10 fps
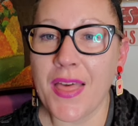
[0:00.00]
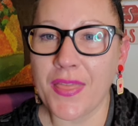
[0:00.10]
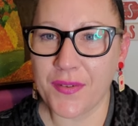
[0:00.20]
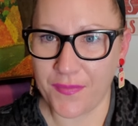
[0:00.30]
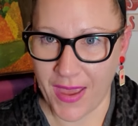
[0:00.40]

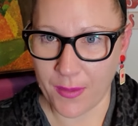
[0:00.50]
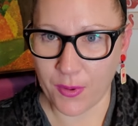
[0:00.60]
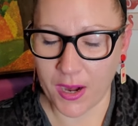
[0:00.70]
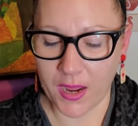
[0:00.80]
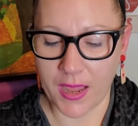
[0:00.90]
the
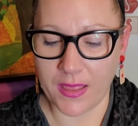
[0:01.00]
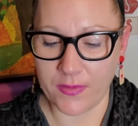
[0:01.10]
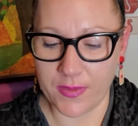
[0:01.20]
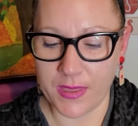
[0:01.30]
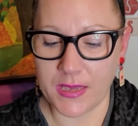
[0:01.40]
fabric
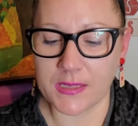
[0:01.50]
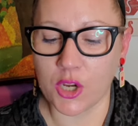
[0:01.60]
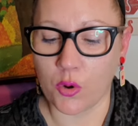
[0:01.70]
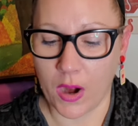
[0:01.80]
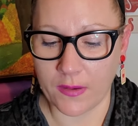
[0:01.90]
in these
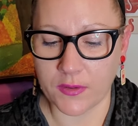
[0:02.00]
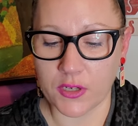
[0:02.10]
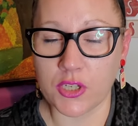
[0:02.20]
Crafters